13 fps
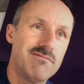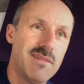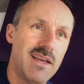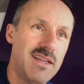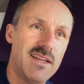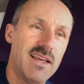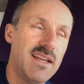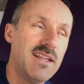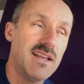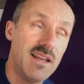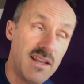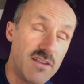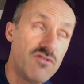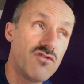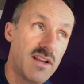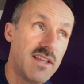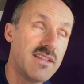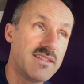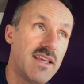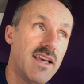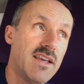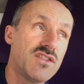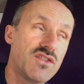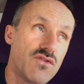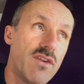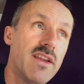And it literally is there,
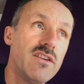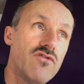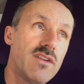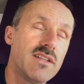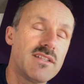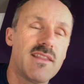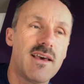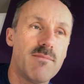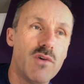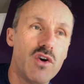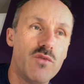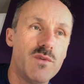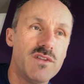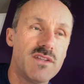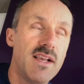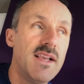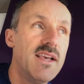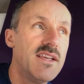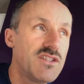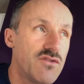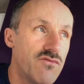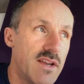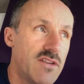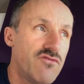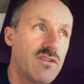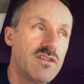surrendering to that moment,
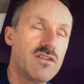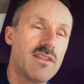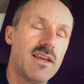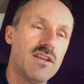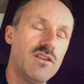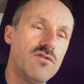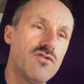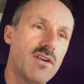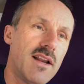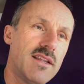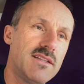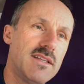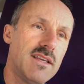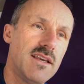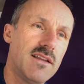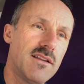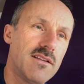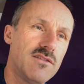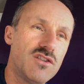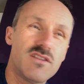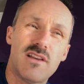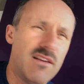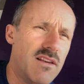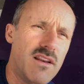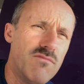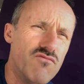surrendering to that neutrality, and just
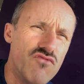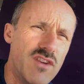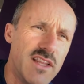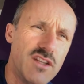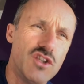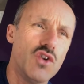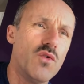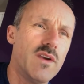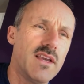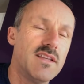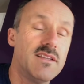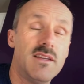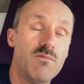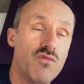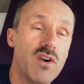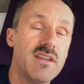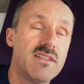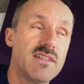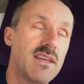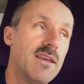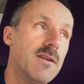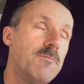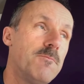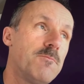really enjoying it and embracing it.